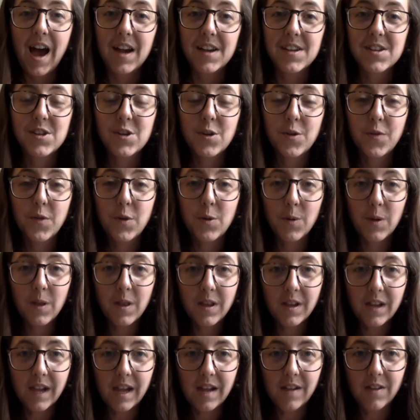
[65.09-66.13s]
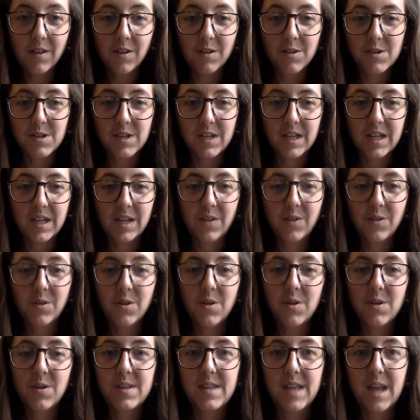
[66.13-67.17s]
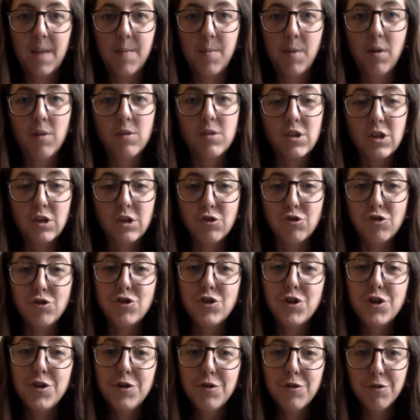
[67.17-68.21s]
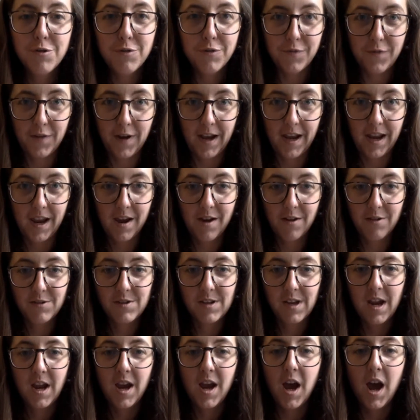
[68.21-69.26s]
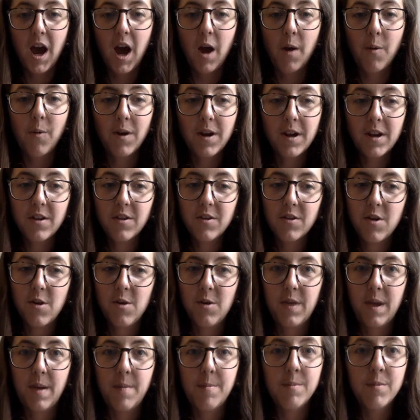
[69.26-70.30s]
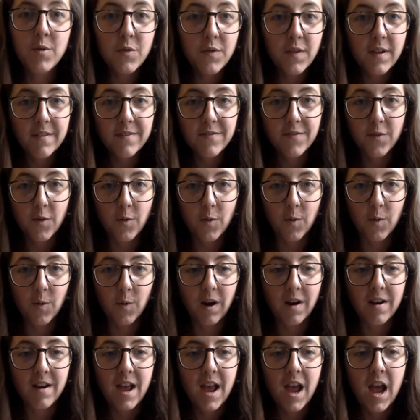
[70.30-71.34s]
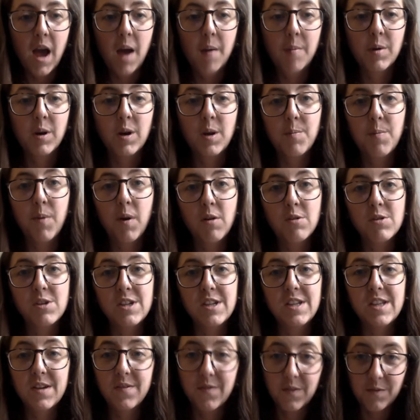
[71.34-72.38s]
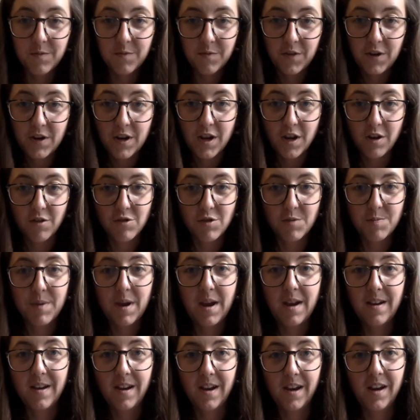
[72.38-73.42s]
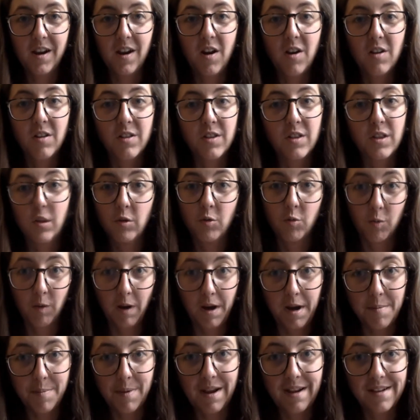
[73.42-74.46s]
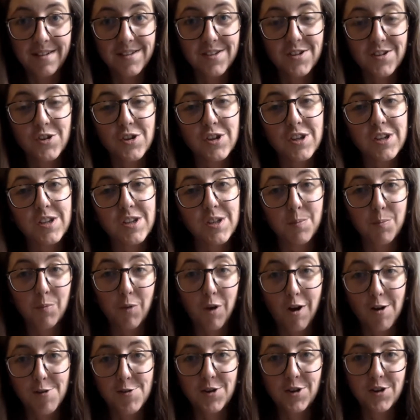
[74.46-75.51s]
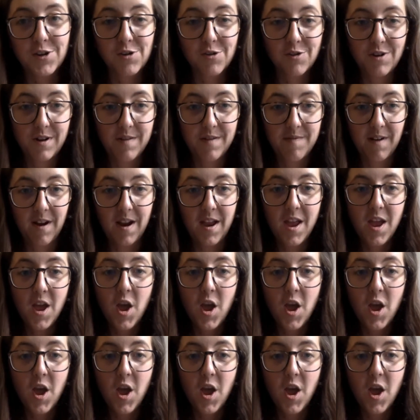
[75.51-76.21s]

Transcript: So if you were looking closely, you'll notice that I posted 2 videos. I want you to know that moving forward, I'm going to post a different video depending on the grade bands, just because the projects are different.